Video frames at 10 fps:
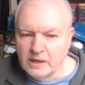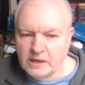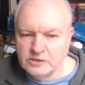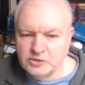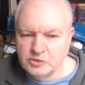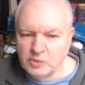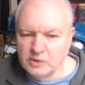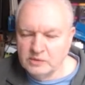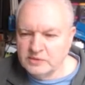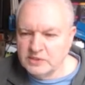I do
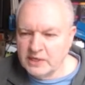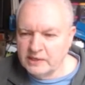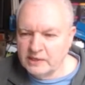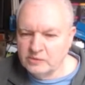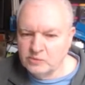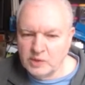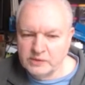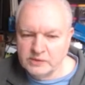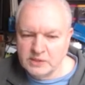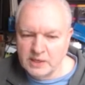want 10N,
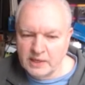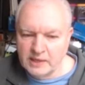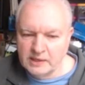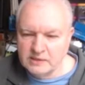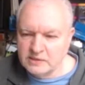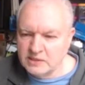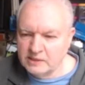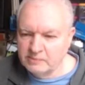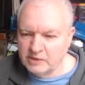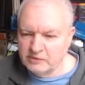1K,
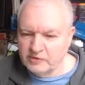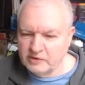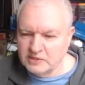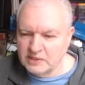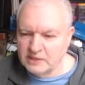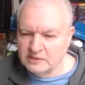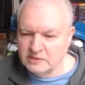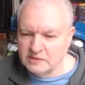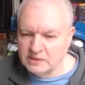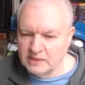10 microfarads, and
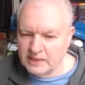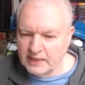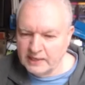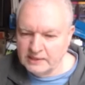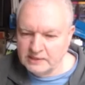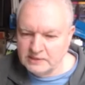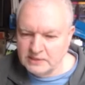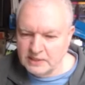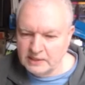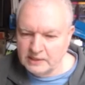the
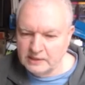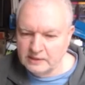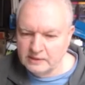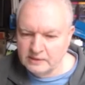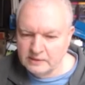LED,